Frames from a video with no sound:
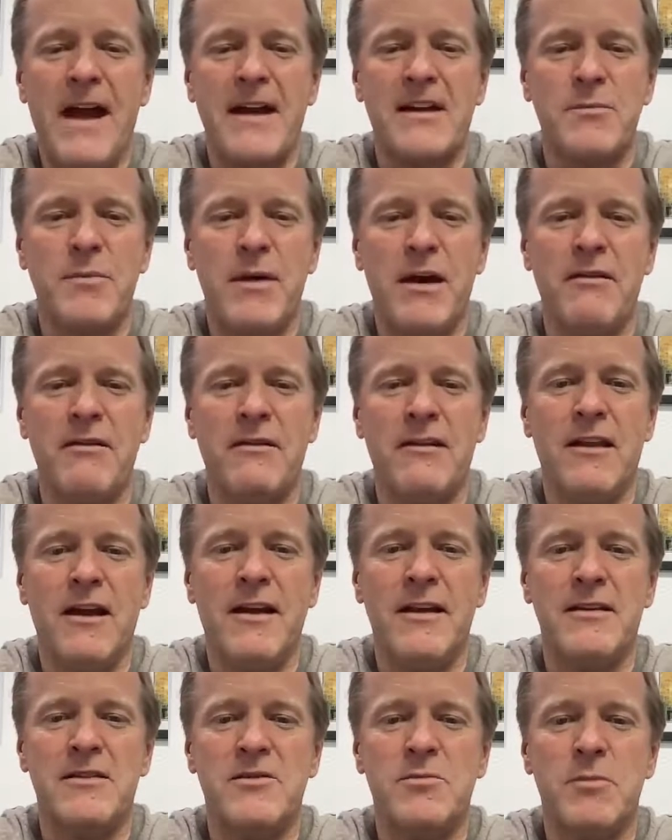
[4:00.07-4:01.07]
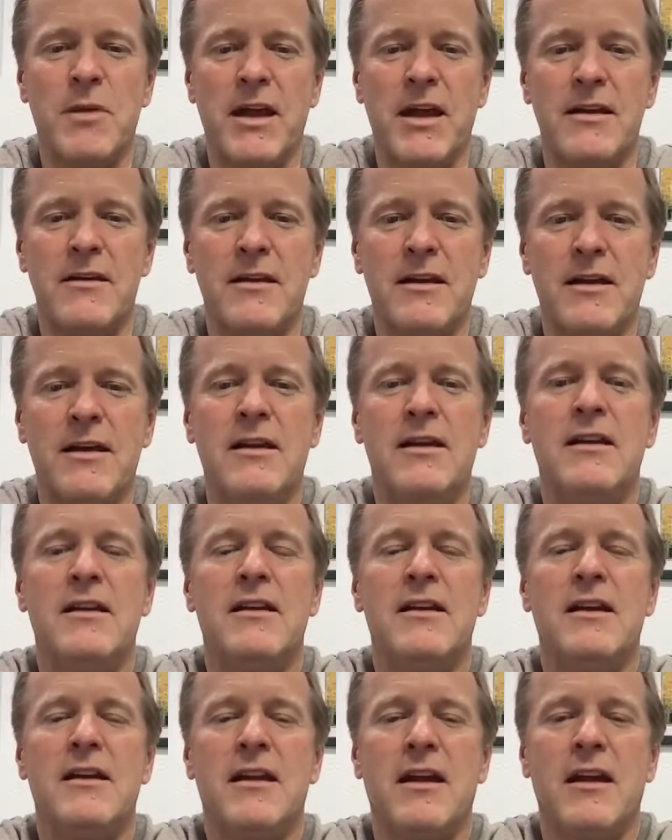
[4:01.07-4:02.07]
fact about lion's mane.
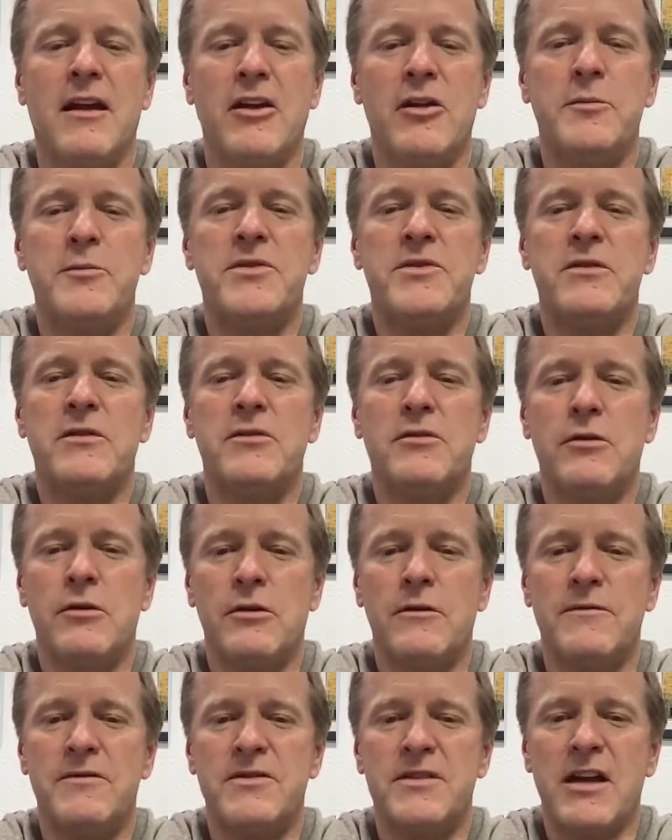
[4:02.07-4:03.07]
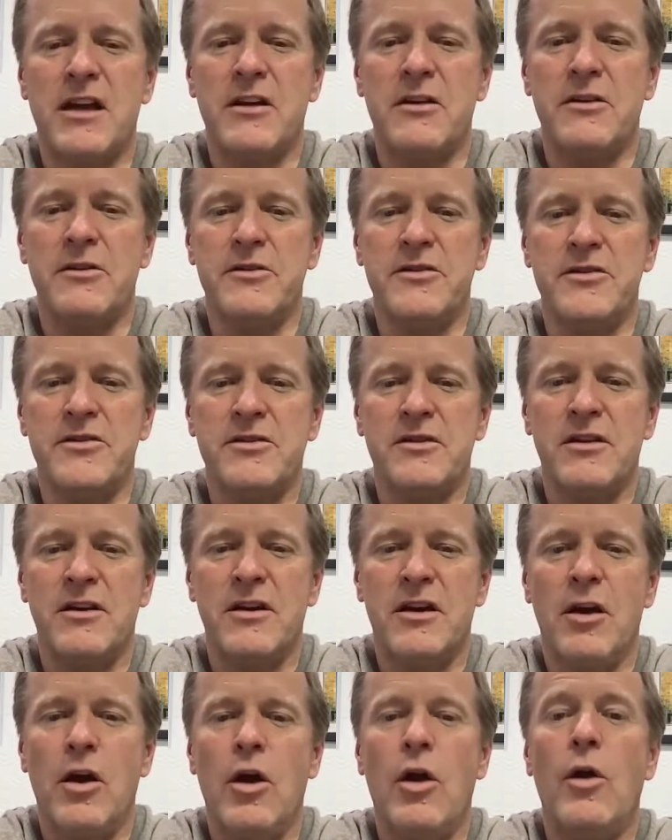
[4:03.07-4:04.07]
It helps nerve cells
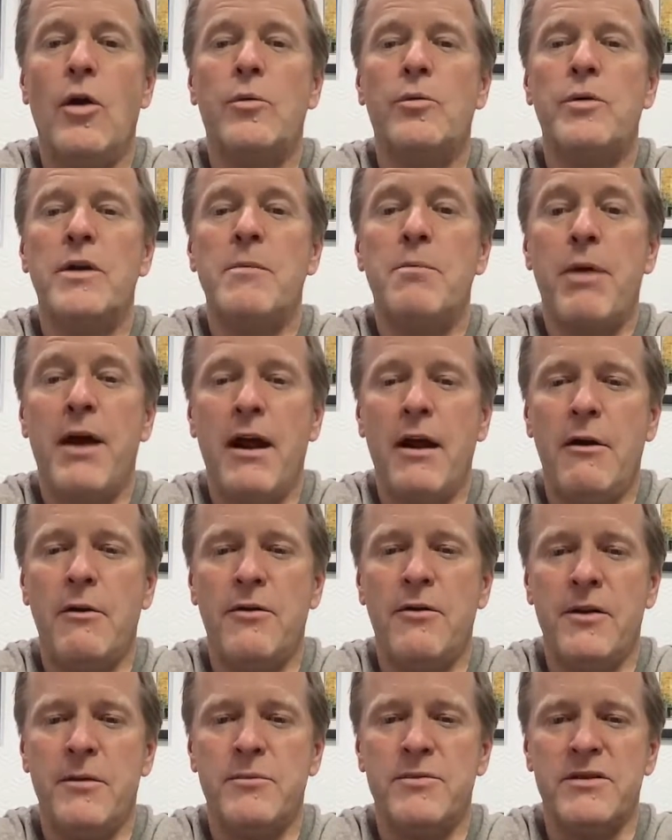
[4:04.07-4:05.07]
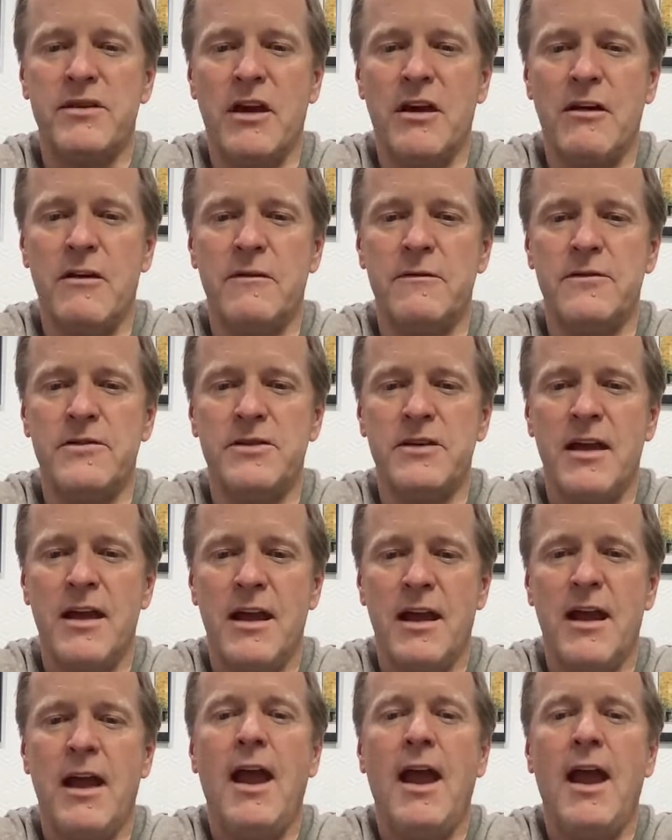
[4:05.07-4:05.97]
repair themselves